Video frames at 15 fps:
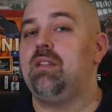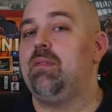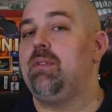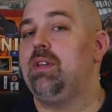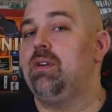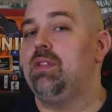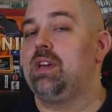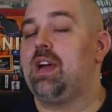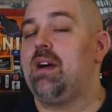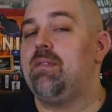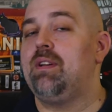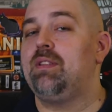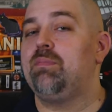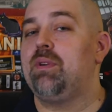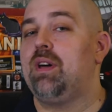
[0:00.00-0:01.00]
Let me know in the
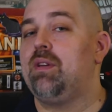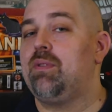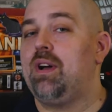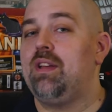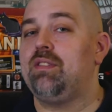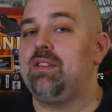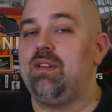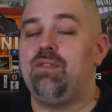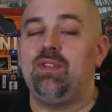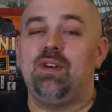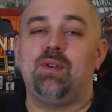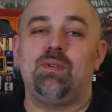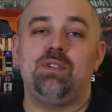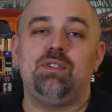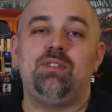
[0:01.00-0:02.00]
comments. But otherwise, if you
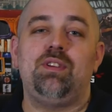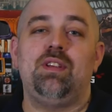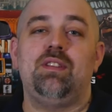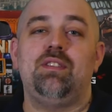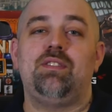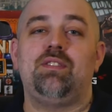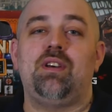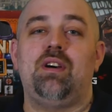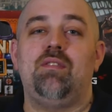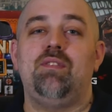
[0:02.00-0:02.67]
like what you see in this uh,